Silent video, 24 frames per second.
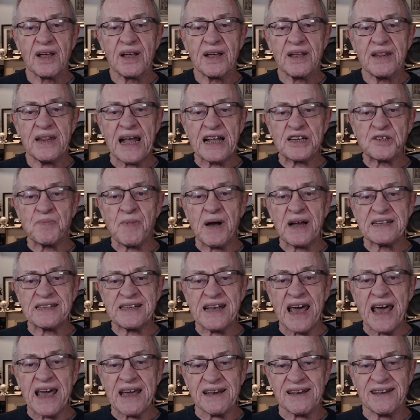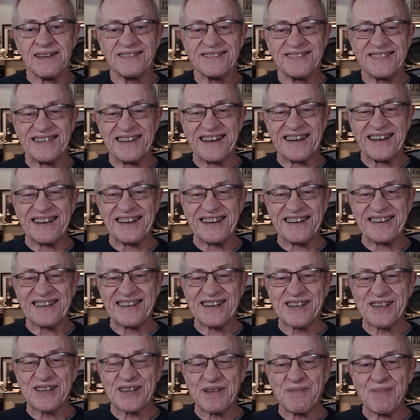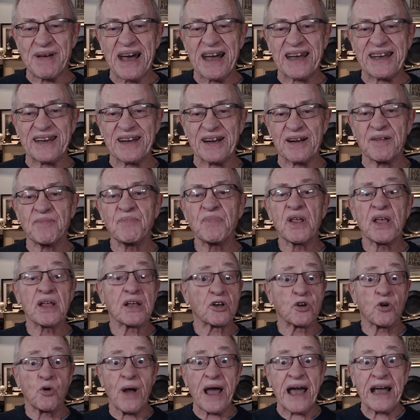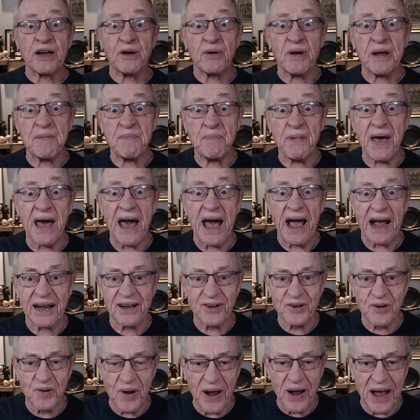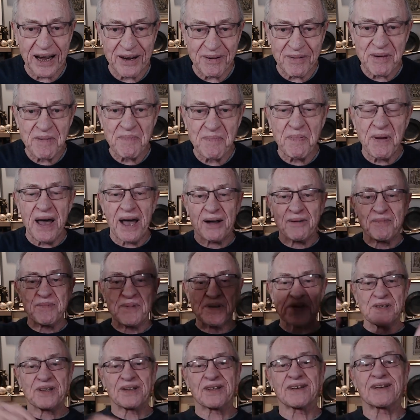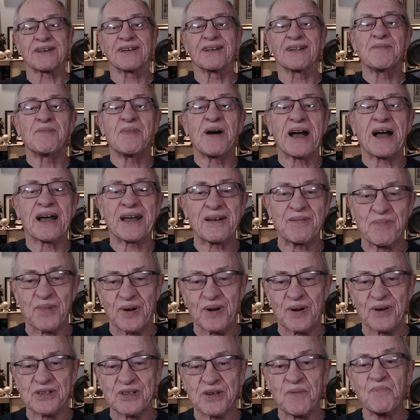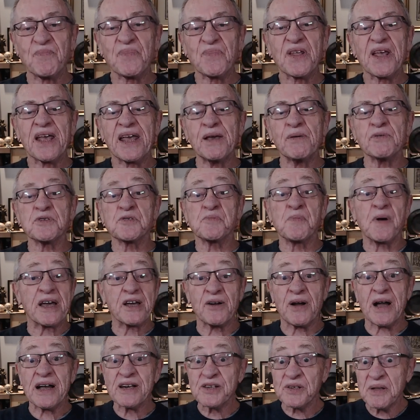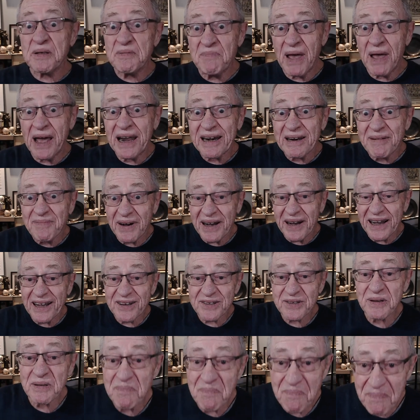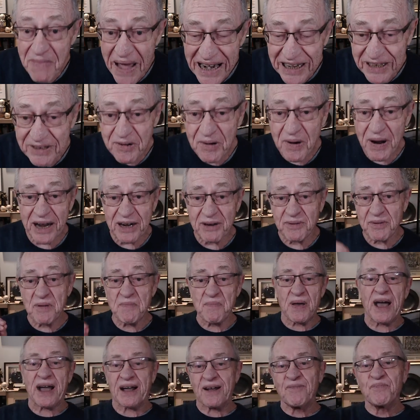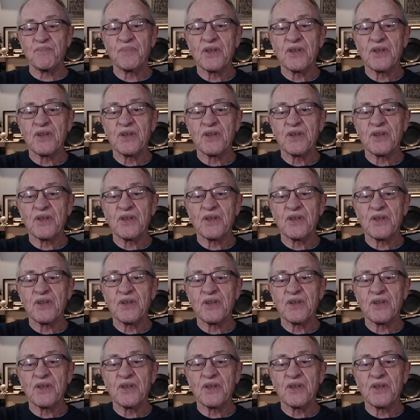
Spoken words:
that's my take, and see you back here. Gregory Peck was in To Kill a Mockingbird. So he was my hero. I actually met Gregory Peck